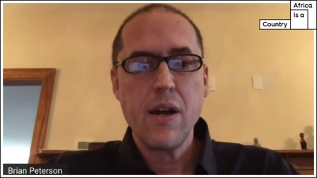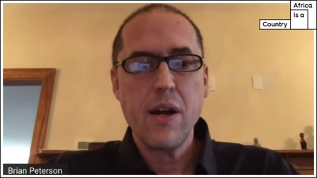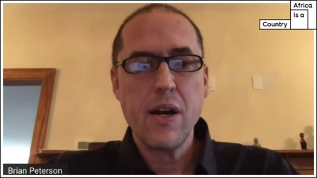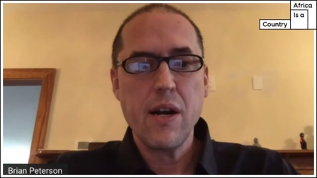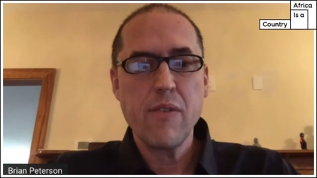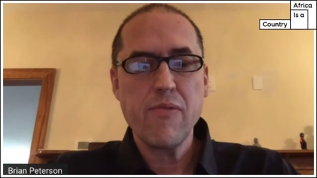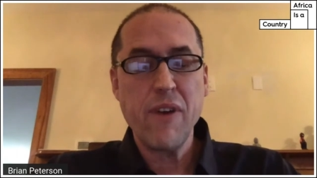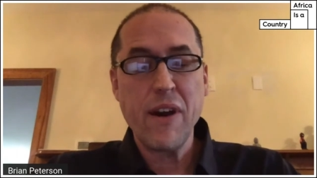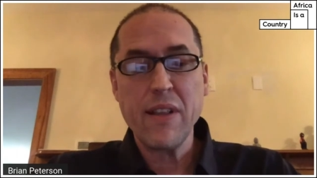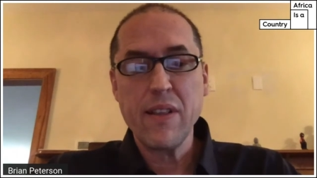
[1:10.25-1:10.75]

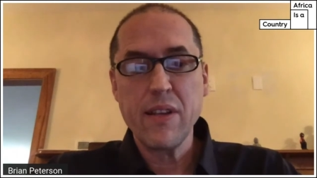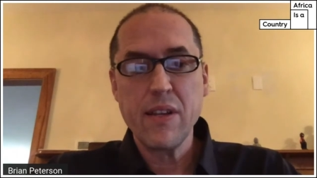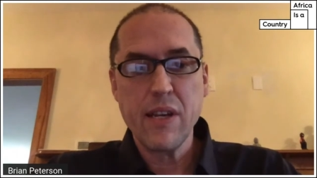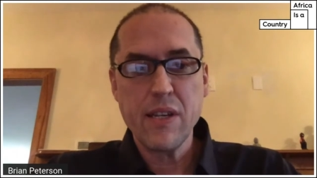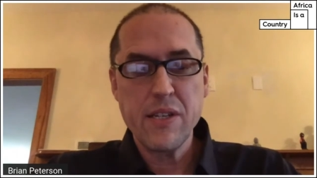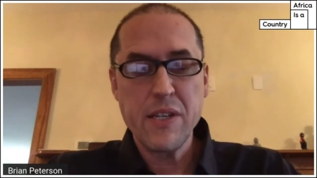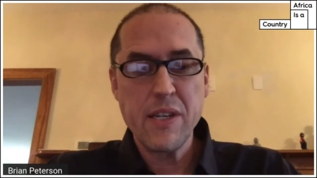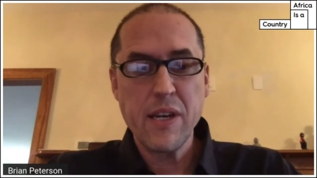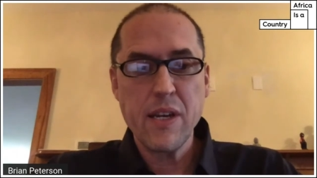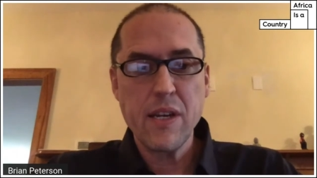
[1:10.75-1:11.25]
uh, finally in
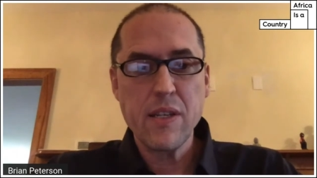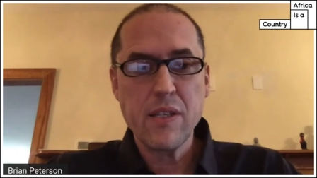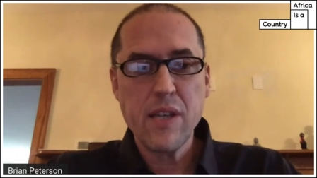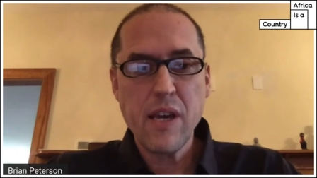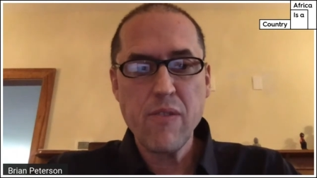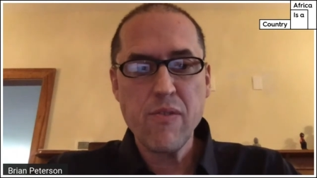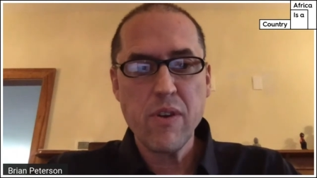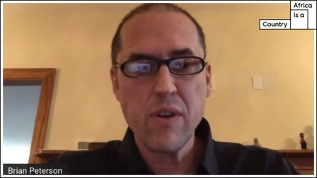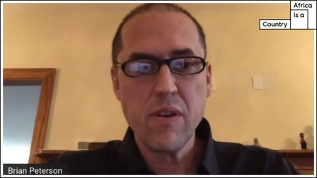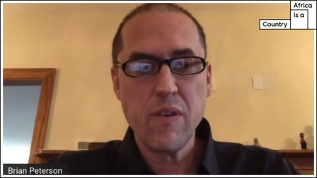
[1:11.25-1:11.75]

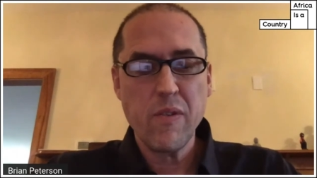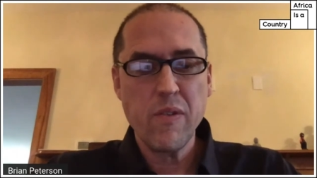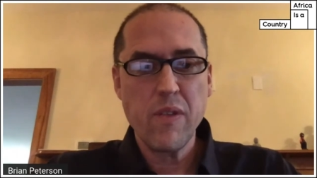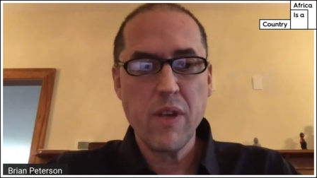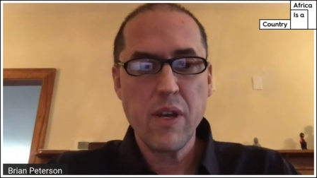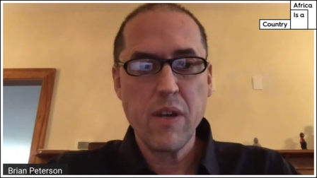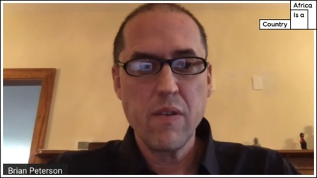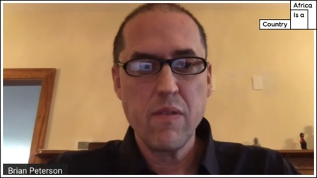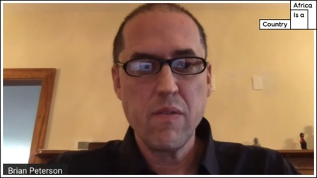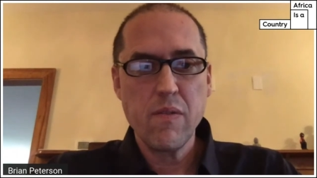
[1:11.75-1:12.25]
1997
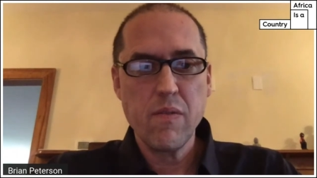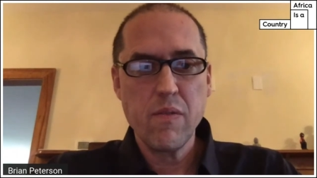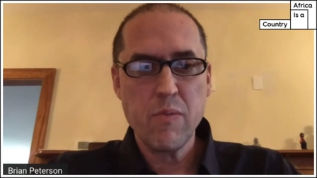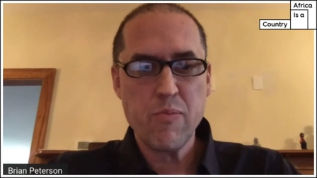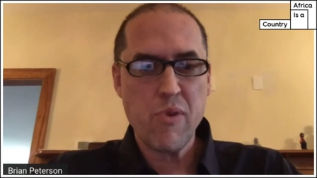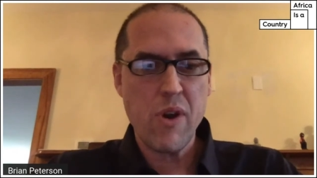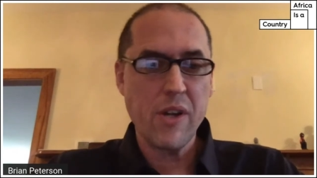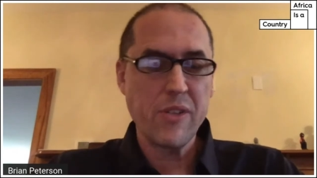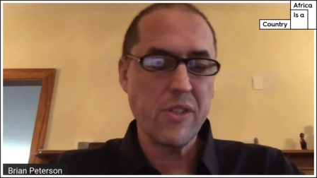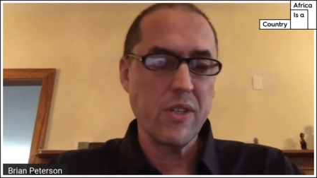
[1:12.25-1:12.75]
that the
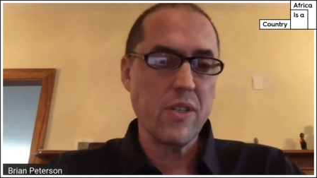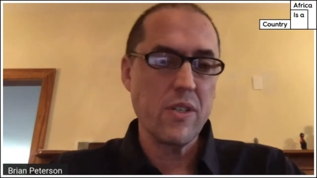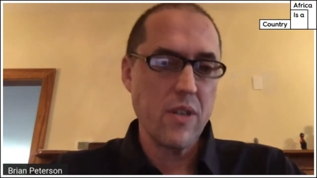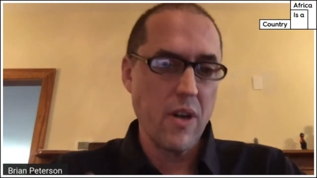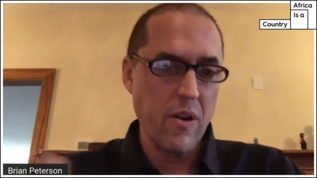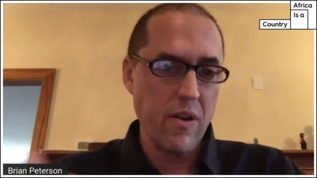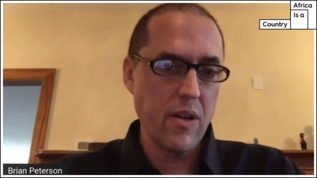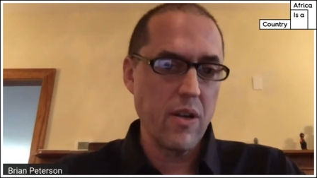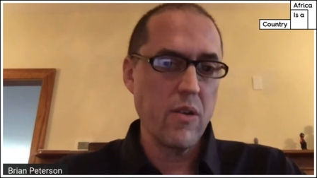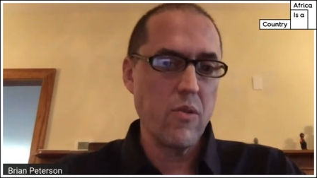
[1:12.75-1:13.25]
process
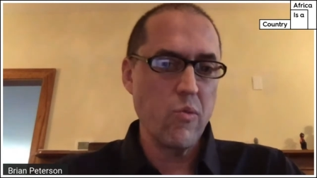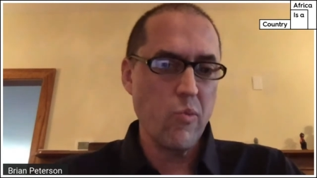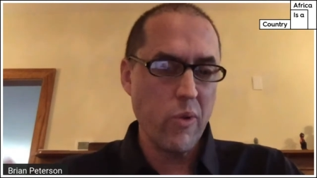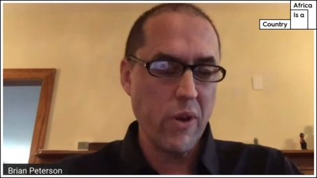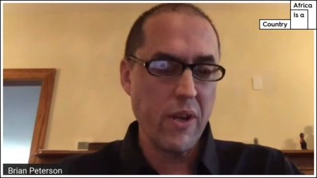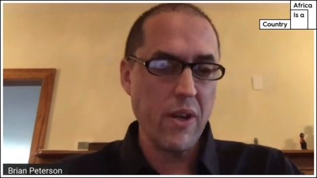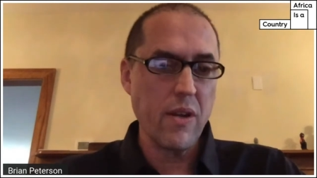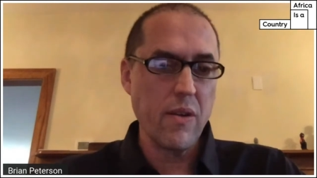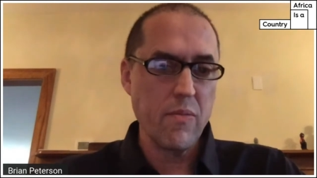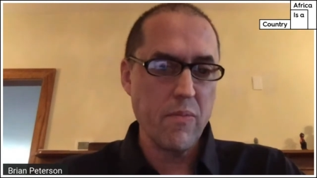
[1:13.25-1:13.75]
started
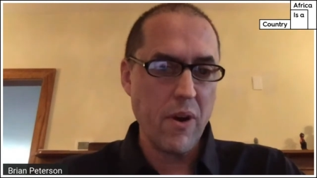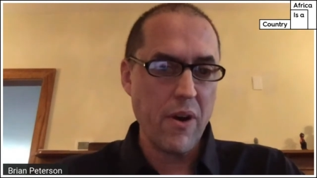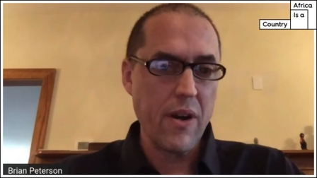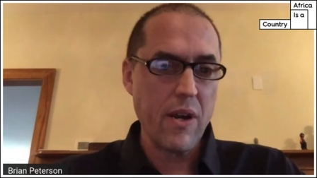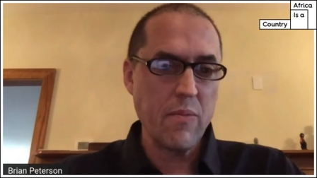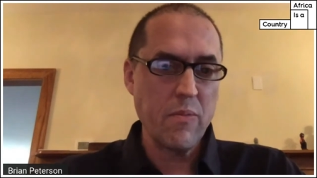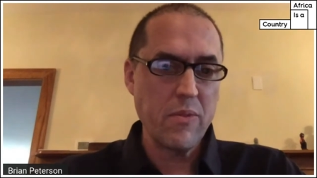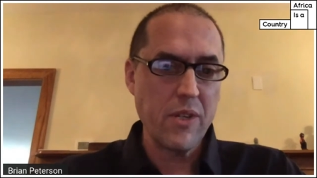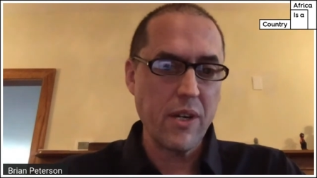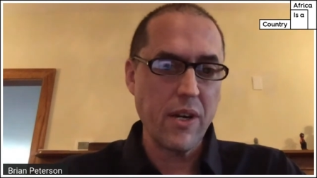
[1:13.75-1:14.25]
when
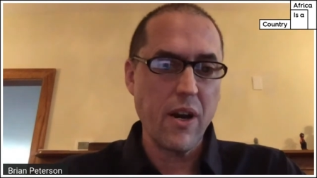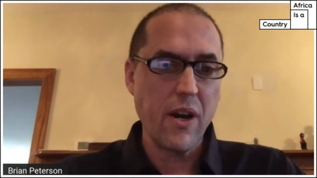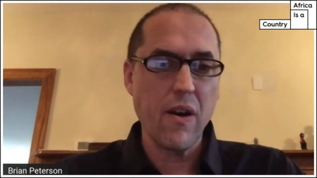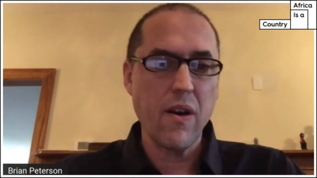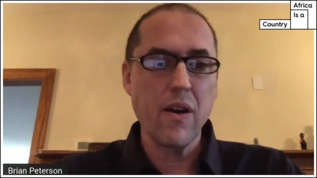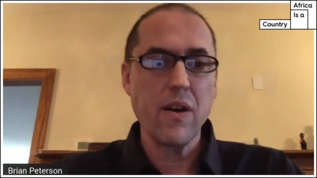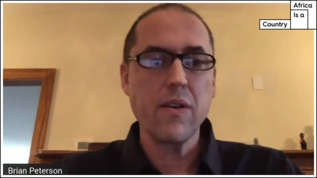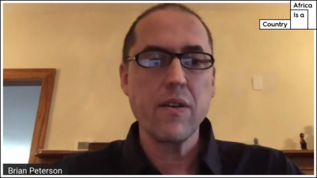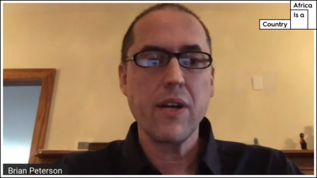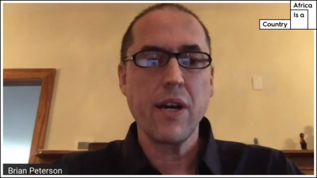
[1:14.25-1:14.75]
Mariam
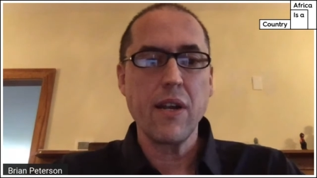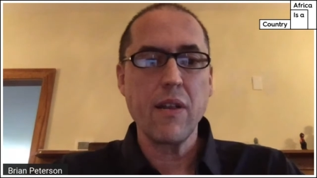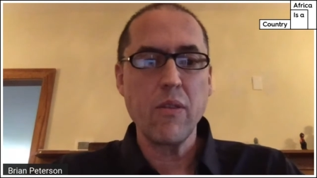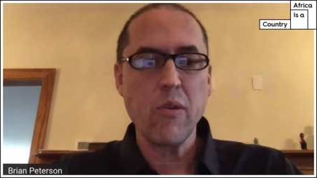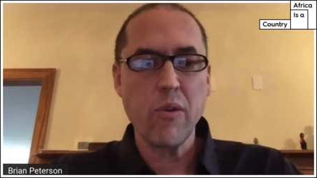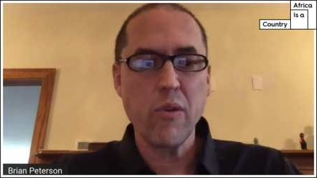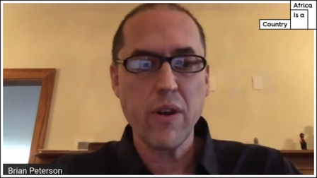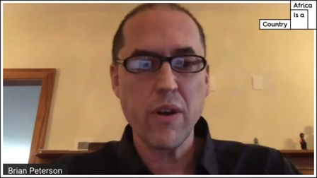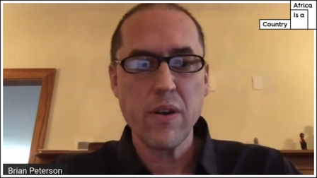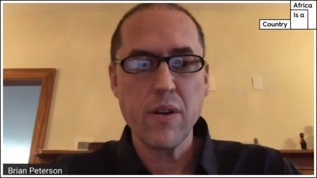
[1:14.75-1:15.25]
Sankara got a
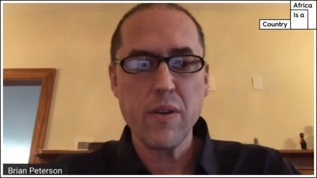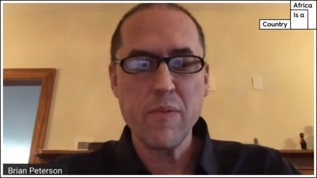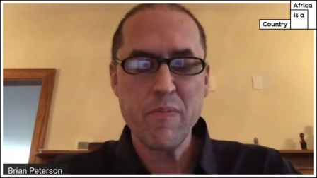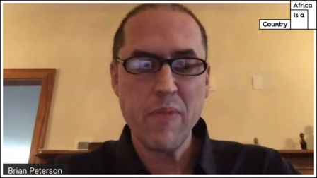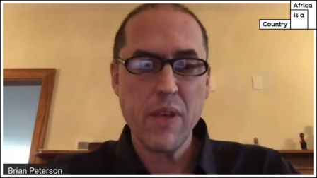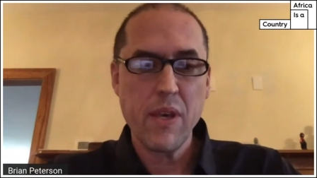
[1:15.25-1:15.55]
lawyer,